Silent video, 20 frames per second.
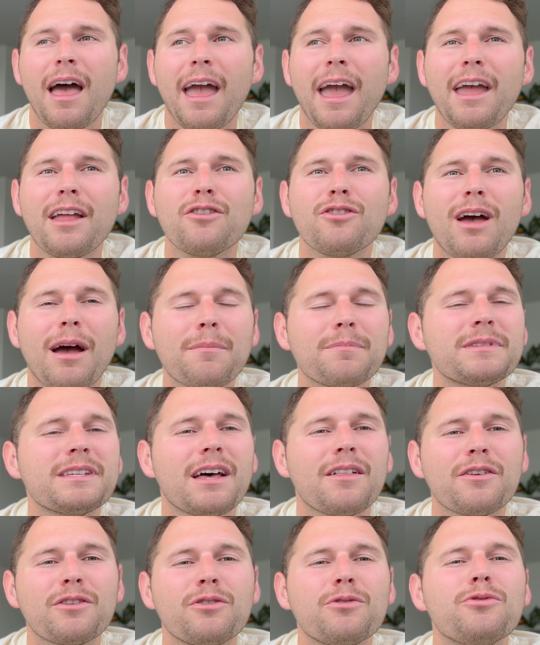And I'm
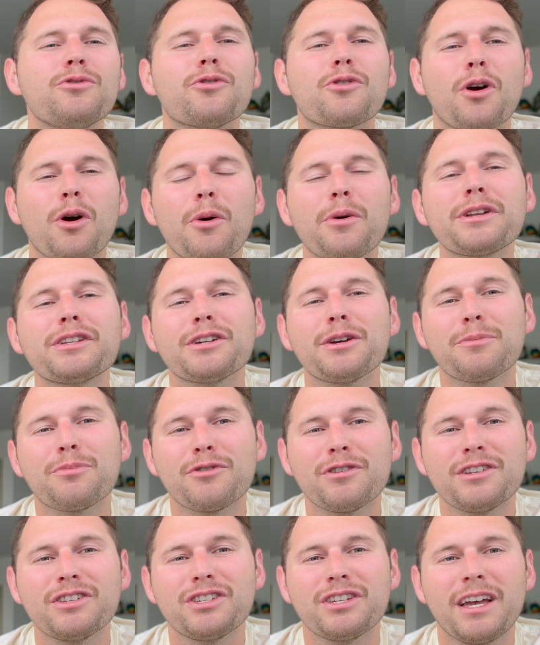telling you, you're going to
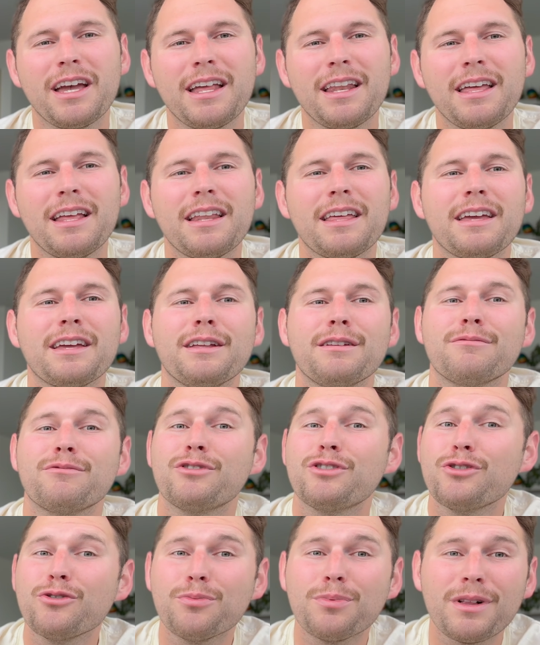appreciate it in
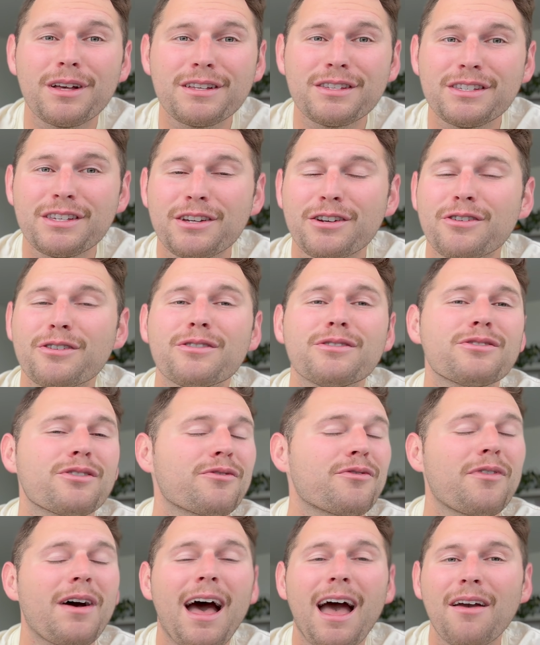2+ years
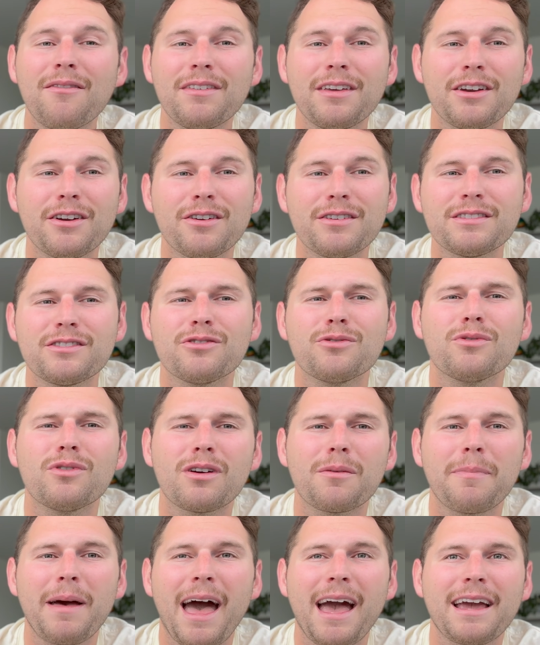or 5 years, and you
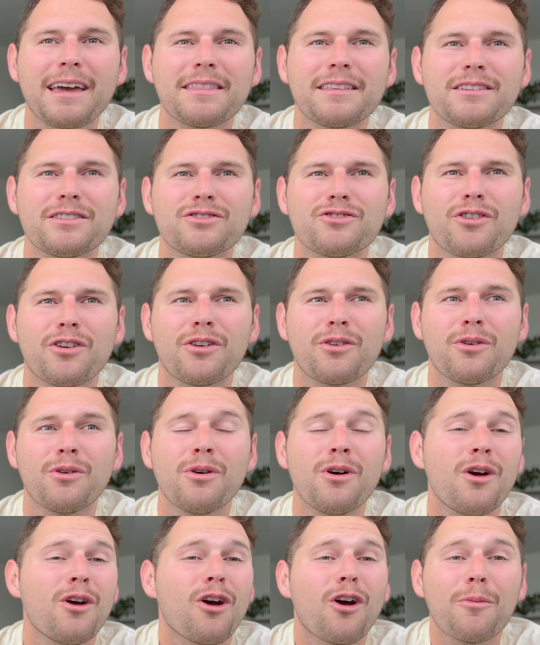look back at this
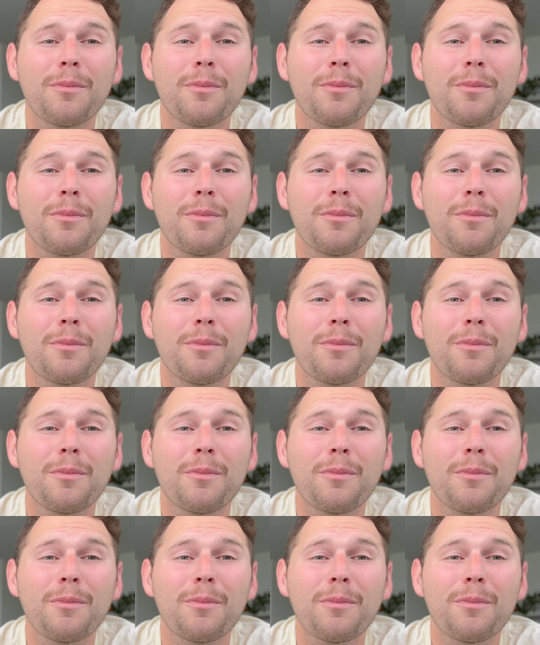journal,